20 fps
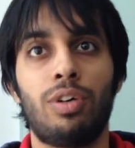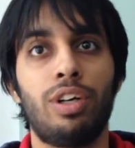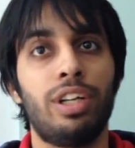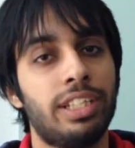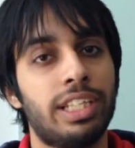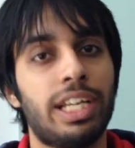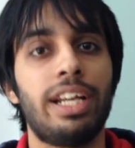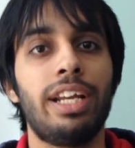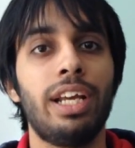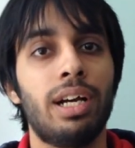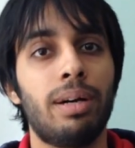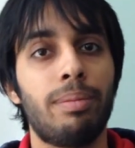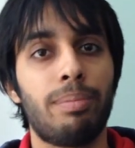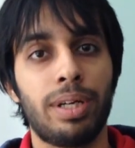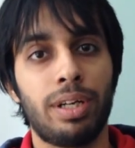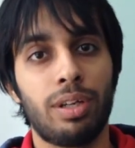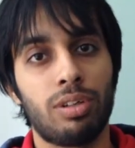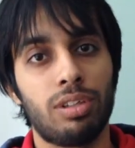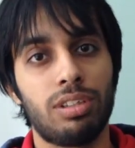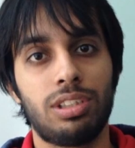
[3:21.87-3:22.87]
designing a
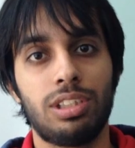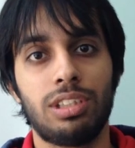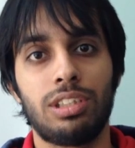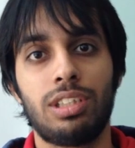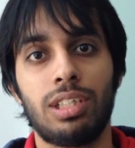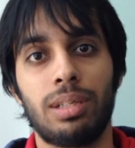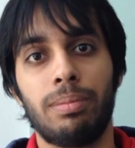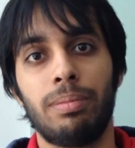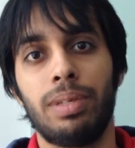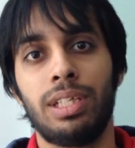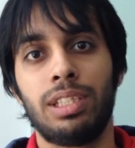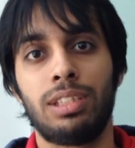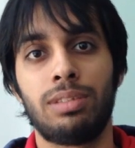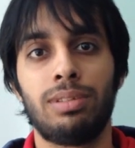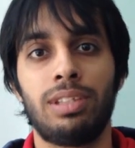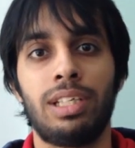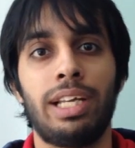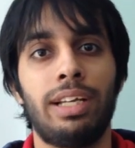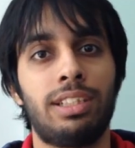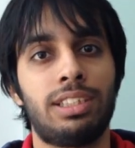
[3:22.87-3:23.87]
particular system, it's
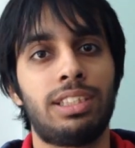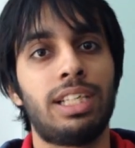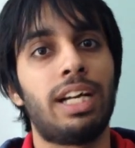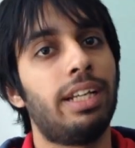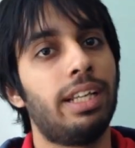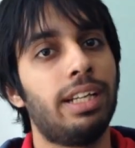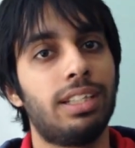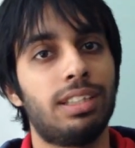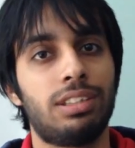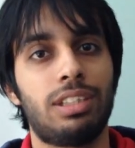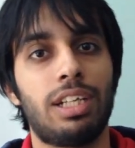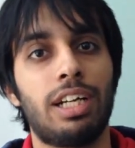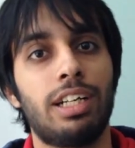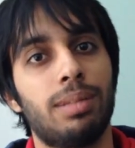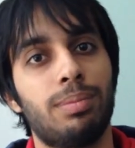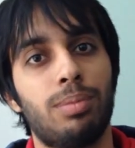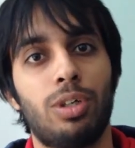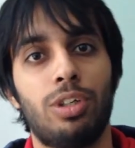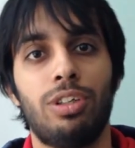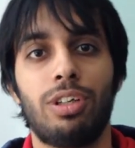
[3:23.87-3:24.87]
like starting a
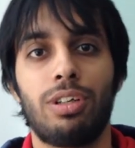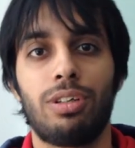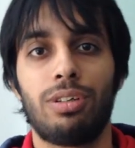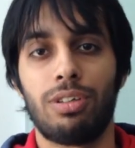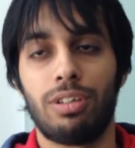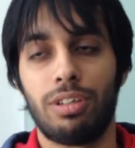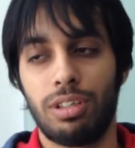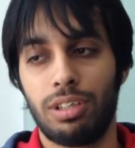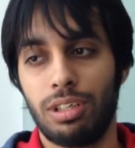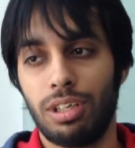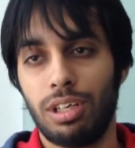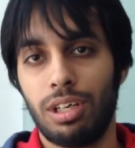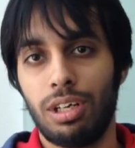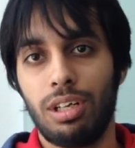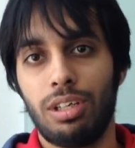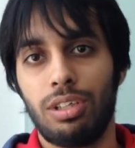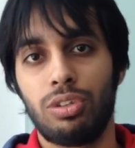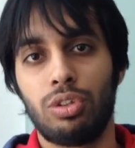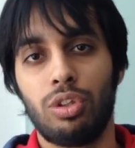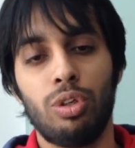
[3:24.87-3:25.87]
startup on your own.
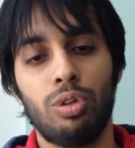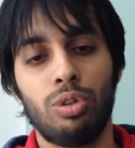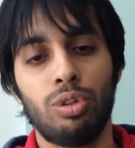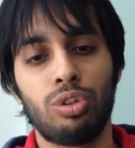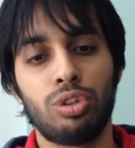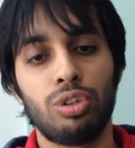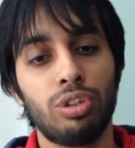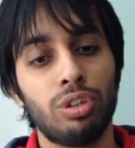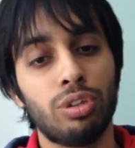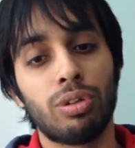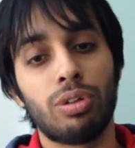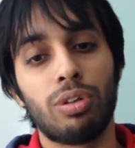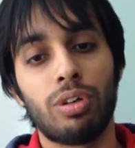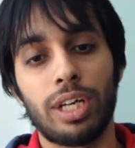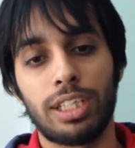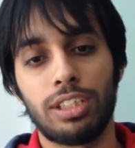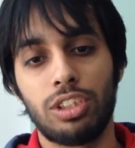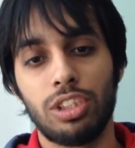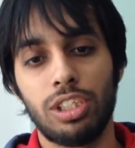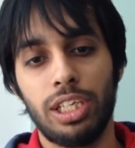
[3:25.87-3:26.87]
So you should know
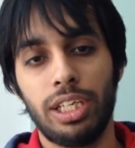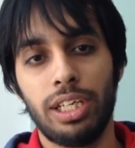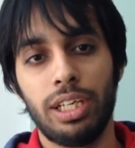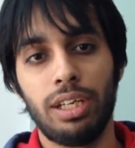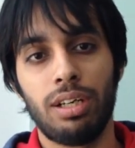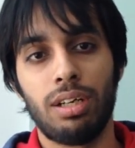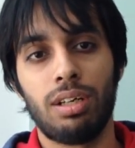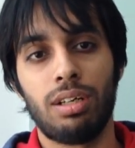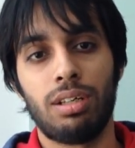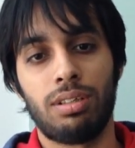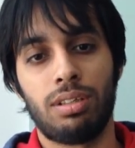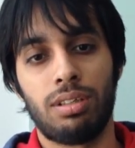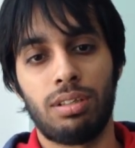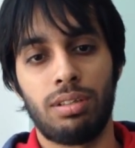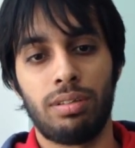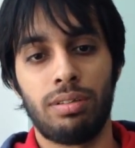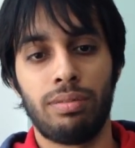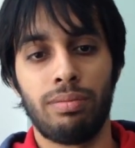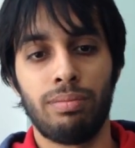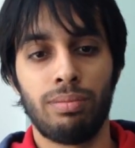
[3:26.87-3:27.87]
actually,
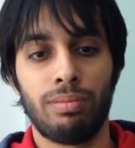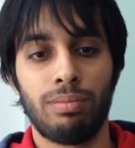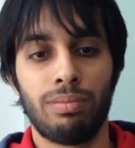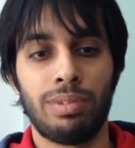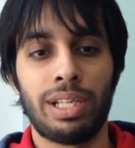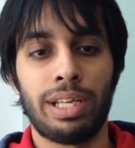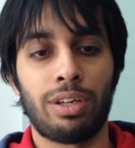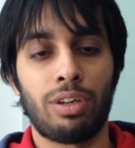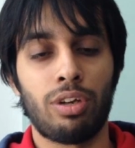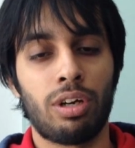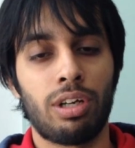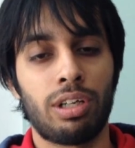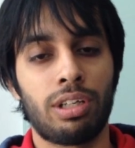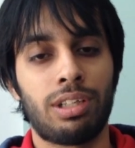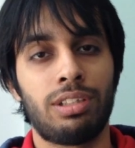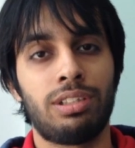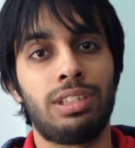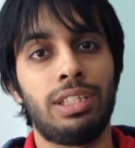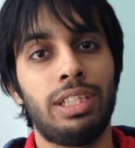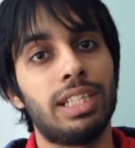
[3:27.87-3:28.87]
like
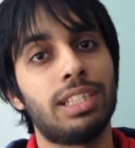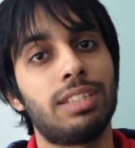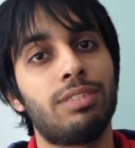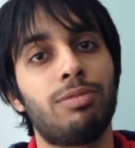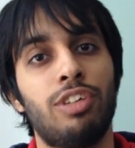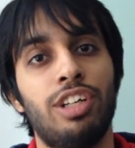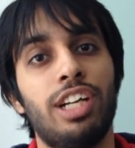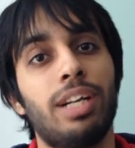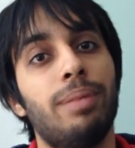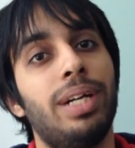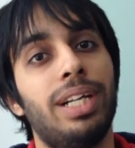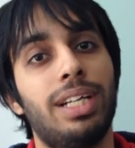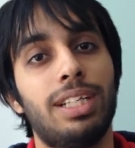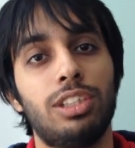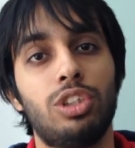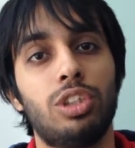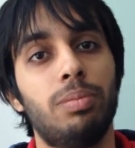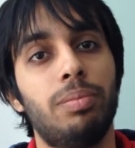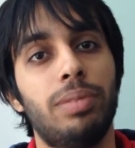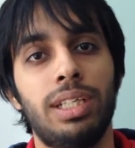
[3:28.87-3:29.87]
your CS
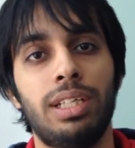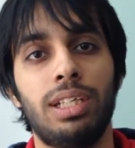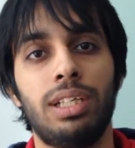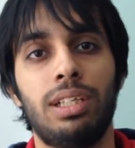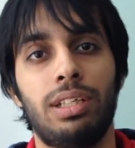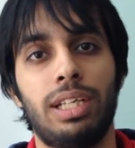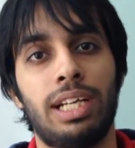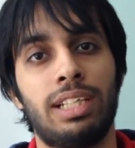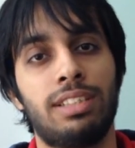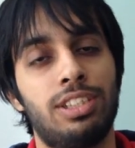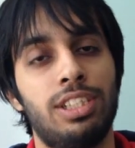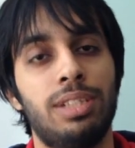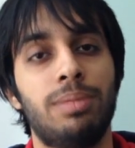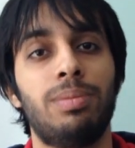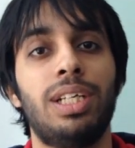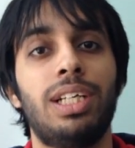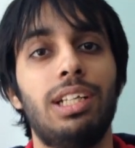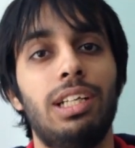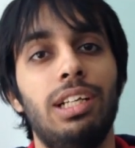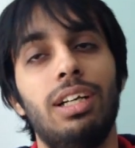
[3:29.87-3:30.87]
fundamentals should be
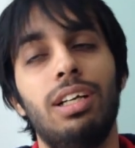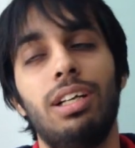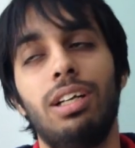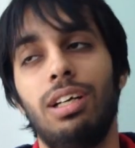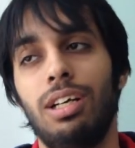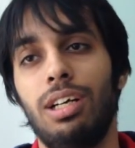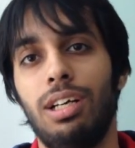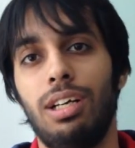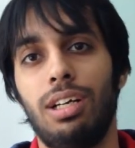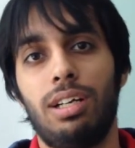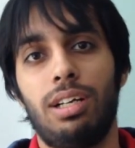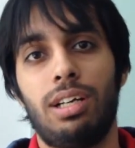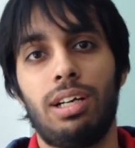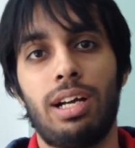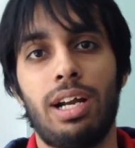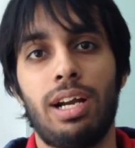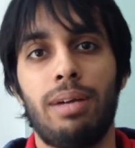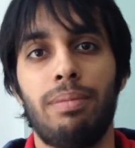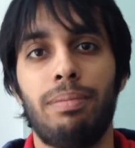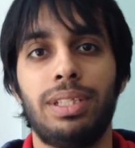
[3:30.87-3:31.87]
extremely clear,
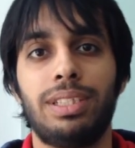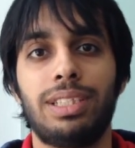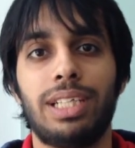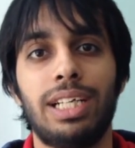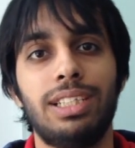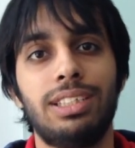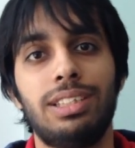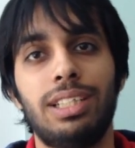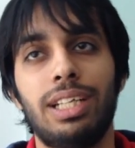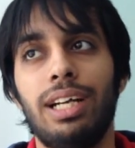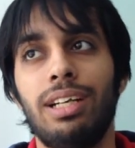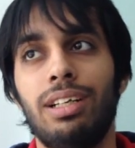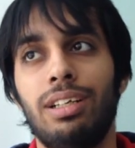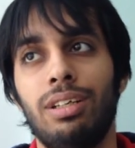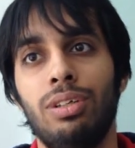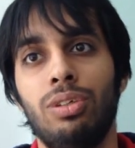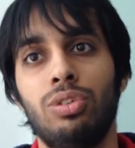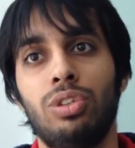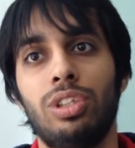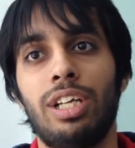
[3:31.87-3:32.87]
and besides
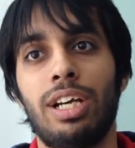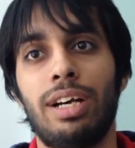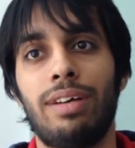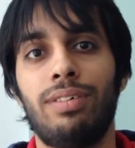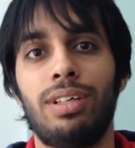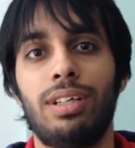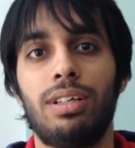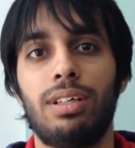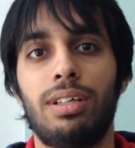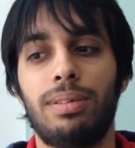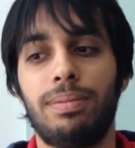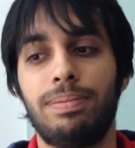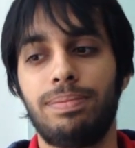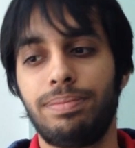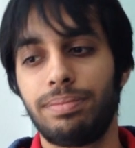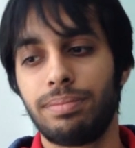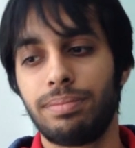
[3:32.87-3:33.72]
that, you should have a